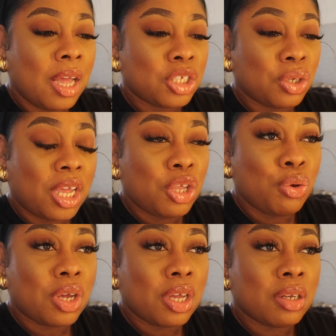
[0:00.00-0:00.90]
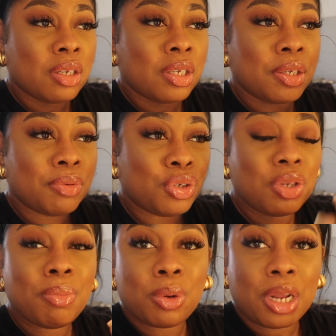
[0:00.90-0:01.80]
so that you can do
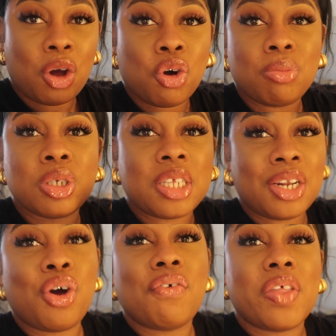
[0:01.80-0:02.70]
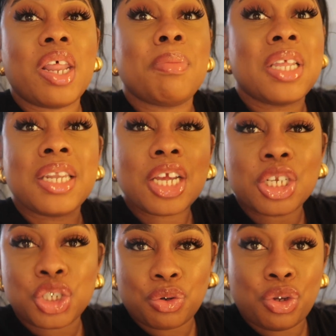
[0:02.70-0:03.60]
the mold at home. You send it off to them, then they
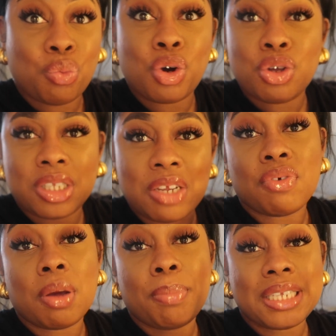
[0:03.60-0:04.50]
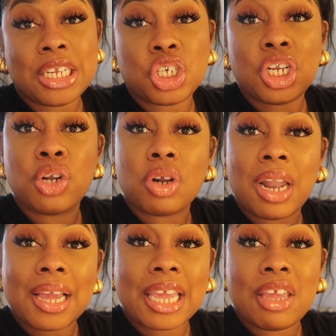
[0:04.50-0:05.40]
can show you what your teeth can potentially look
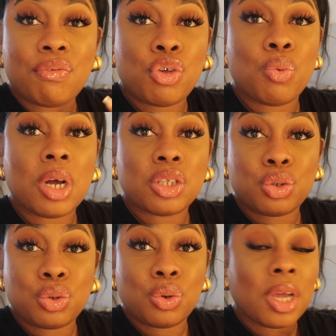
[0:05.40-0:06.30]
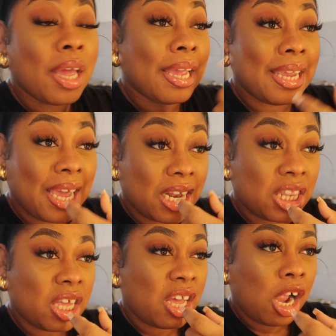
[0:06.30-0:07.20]
like if you were to get
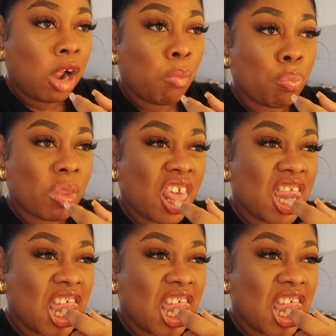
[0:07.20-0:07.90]
the